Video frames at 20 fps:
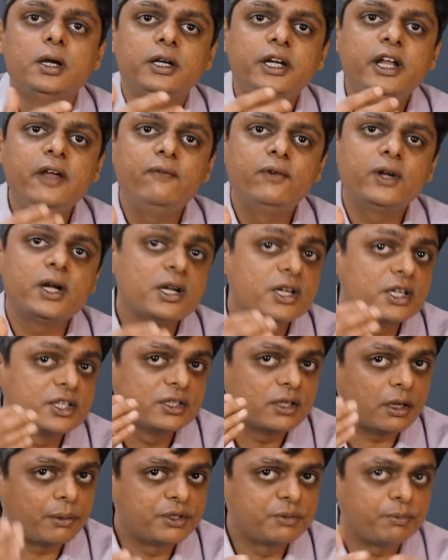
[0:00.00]
different
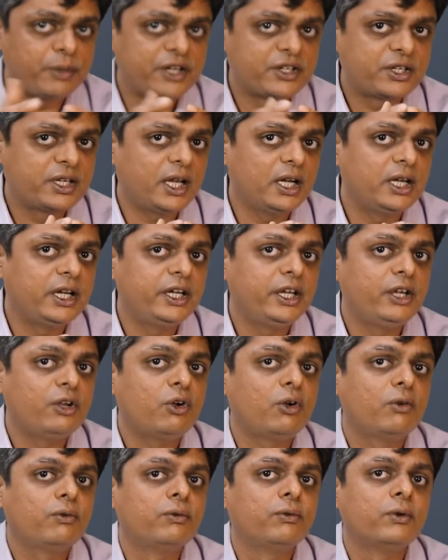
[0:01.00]
subspecialty
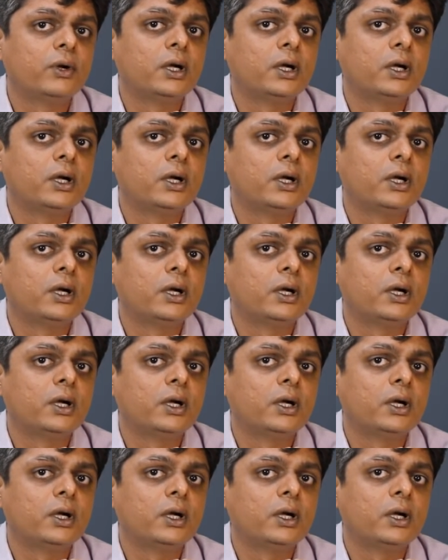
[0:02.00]
of